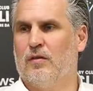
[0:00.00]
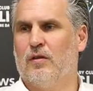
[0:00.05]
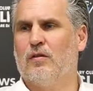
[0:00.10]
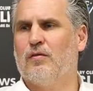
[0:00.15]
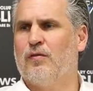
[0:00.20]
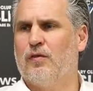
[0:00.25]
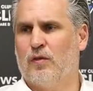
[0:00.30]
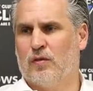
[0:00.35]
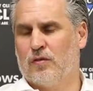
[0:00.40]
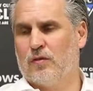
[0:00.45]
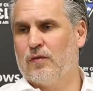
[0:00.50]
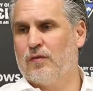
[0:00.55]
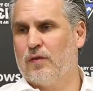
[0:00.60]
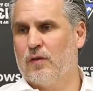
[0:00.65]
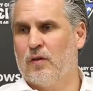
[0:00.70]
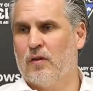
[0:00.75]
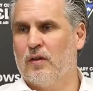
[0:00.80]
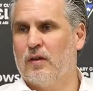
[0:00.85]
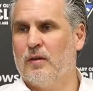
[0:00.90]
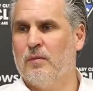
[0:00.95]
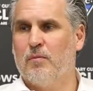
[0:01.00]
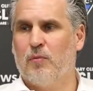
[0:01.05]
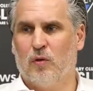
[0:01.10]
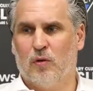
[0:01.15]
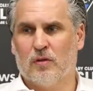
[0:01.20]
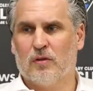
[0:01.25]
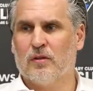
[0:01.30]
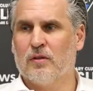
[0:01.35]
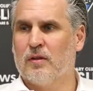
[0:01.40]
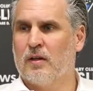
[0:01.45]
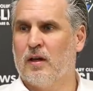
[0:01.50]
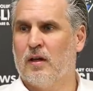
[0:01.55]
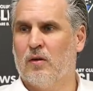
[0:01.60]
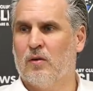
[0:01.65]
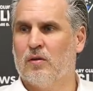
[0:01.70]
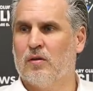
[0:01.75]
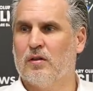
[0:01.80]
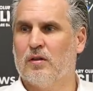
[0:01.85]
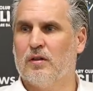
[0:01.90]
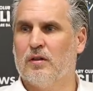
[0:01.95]
First of all, important
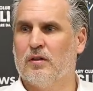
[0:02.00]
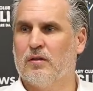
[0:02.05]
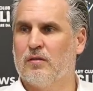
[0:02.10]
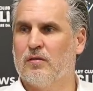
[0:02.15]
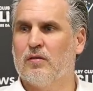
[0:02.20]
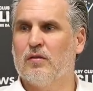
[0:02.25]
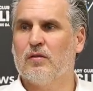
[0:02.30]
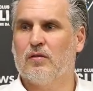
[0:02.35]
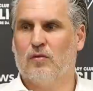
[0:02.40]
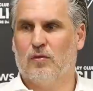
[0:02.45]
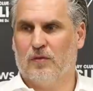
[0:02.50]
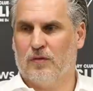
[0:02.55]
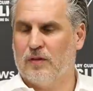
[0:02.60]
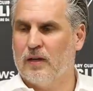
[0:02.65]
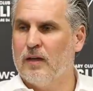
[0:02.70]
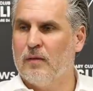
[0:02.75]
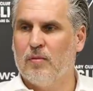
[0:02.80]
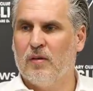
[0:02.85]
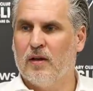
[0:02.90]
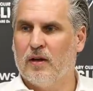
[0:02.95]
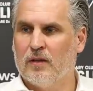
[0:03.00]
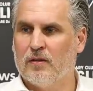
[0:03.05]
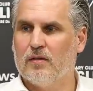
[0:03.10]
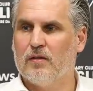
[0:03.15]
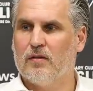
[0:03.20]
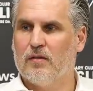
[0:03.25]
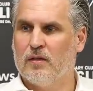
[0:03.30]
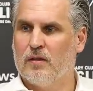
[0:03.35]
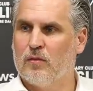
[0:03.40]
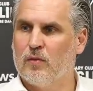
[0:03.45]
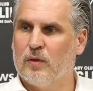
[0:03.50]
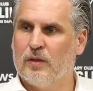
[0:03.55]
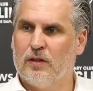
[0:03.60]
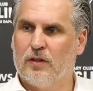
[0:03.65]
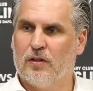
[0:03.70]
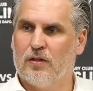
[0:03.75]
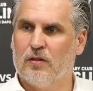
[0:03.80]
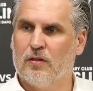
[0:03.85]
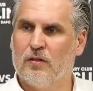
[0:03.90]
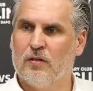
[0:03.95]
now is to stabilize the
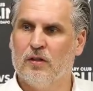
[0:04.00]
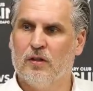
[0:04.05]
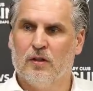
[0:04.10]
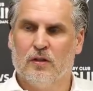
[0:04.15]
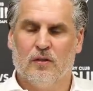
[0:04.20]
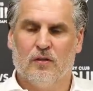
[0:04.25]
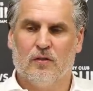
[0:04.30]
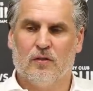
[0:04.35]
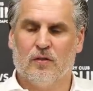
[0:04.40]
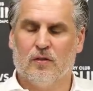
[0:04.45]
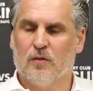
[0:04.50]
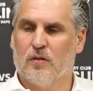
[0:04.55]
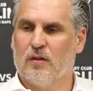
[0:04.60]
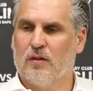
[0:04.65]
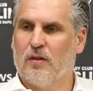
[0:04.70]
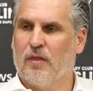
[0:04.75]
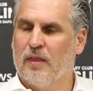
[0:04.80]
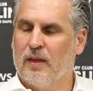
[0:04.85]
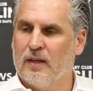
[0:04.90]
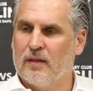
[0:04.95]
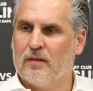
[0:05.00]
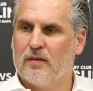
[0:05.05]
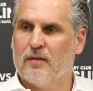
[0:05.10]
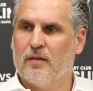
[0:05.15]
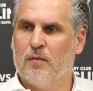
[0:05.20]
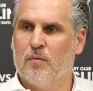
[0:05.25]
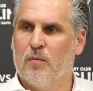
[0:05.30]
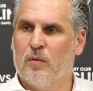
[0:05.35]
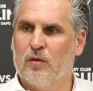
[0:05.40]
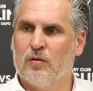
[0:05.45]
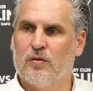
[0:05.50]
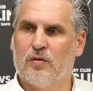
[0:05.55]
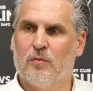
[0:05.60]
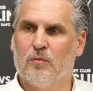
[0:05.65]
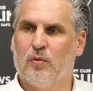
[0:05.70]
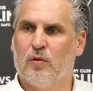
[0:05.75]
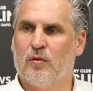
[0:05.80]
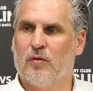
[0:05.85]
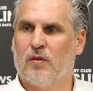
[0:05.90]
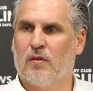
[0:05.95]
situation. So that's the most
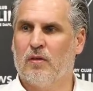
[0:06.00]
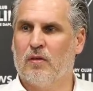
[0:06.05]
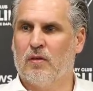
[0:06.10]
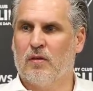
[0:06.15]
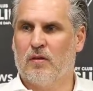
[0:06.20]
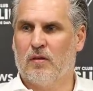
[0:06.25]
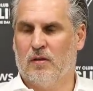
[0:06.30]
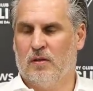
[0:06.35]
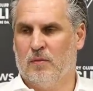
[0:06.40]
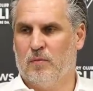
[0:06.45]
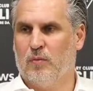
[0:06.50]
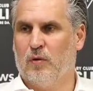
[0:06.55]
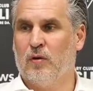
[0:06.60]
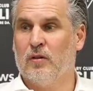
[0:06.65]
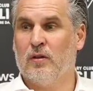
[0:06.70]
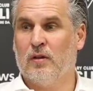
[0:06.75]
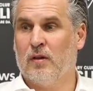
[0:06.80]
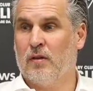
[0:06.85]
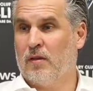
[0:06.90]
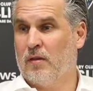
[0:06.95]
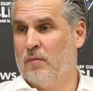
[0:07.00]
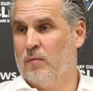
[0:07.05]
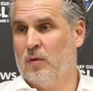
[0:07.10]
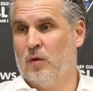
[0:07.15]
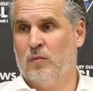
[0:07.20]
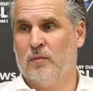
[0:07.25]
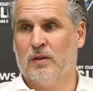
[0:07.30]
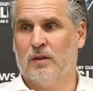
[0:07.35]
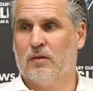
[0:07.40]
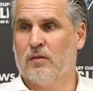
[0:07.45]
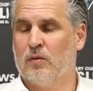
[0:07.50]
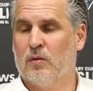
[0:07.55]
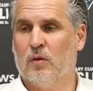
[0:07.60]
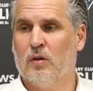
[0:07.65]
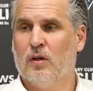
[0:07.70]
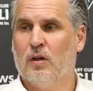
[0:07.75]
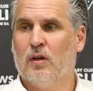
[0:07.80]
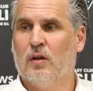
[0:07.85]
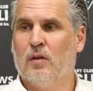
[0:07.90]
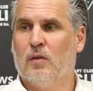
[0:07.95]
important point at the moment. So
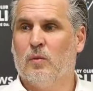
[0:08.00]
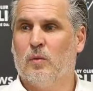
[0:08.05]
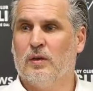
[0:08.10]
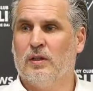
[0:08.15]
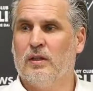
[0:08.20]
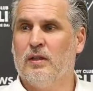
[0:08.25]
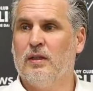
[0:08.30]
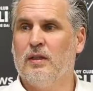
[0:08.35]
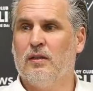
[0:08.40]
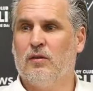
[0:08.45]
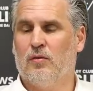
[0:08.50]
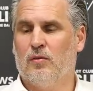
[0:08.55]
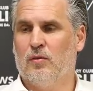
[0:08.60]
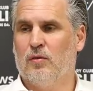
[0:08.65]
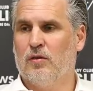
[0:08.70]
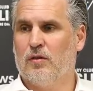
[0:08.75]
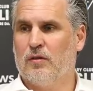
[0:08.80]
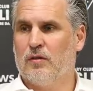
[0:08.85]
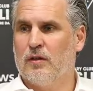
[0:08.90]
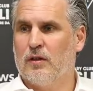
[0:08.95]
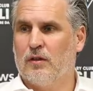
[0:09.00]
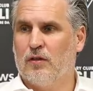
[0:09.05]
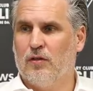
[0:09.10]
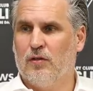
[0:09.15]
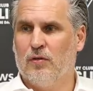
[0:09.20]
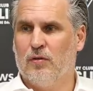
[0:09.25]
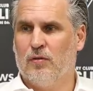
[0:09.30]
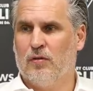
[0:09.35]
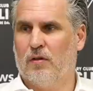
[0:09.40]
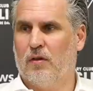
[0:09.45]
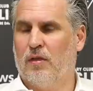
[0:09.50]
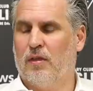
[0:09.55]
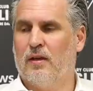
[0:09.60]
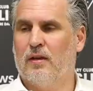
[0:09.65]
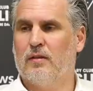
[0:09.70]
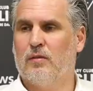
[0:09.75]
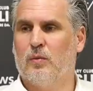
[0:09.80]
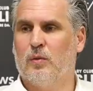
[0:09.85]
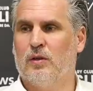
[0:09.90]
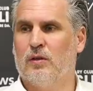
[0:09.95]
we need to secure
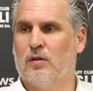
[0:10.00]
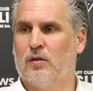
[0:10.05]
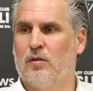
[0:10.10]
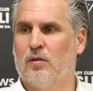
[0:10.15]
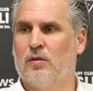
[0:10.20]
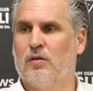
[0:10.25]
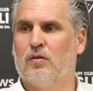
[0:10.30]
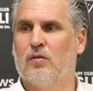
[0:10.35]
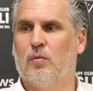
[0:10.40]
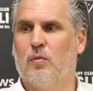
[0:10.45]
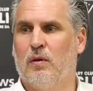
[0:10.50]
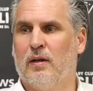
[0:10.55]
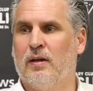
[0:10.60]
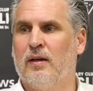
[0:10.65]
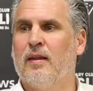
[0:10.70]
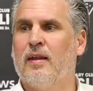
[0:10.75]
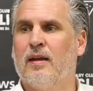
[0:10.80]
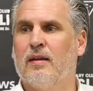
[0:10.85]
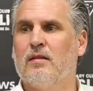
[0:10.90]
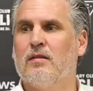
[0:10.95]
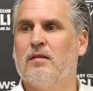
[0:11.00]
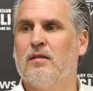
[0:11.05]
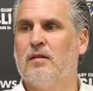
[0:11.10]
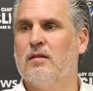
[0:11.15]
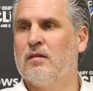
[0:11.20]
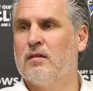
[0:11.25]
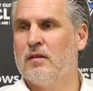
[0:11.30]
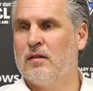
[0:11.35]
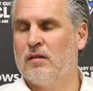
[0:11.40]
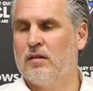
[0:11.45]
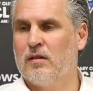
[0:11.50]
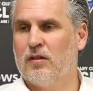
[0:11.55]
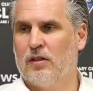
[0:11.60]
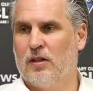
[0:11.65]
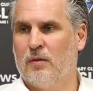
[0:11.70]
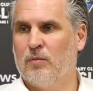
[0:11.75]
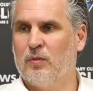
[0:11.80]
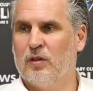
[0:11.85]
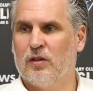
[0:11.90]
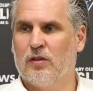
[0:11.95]
that we are going to play next season in the
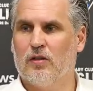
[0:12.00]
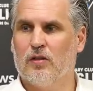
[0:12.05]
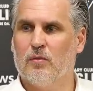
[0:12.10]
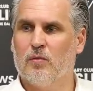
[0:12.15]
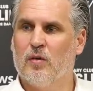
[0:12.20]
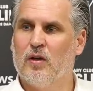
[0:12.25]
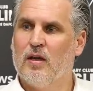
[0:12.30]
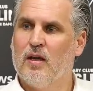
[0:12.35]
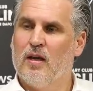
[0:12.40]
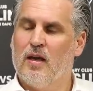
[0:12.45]
championship.